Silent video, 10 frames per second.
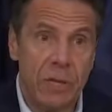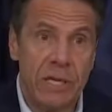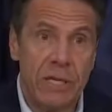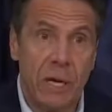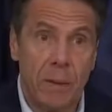
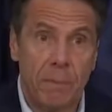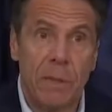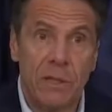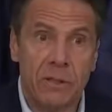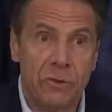rate
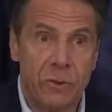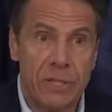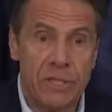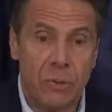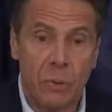among
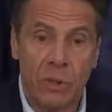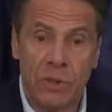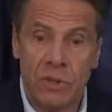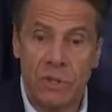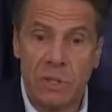transit
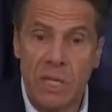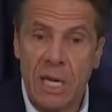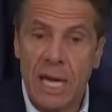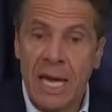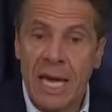workers,
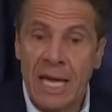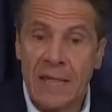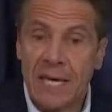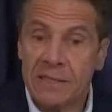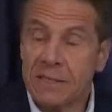
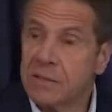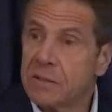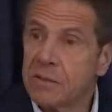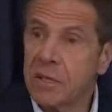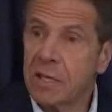and
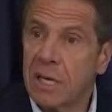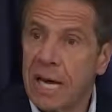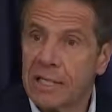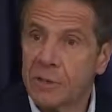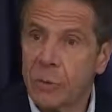that's
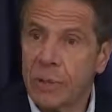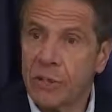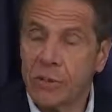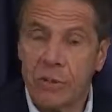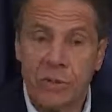actually
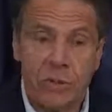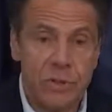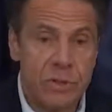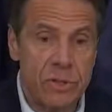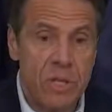good
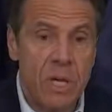news.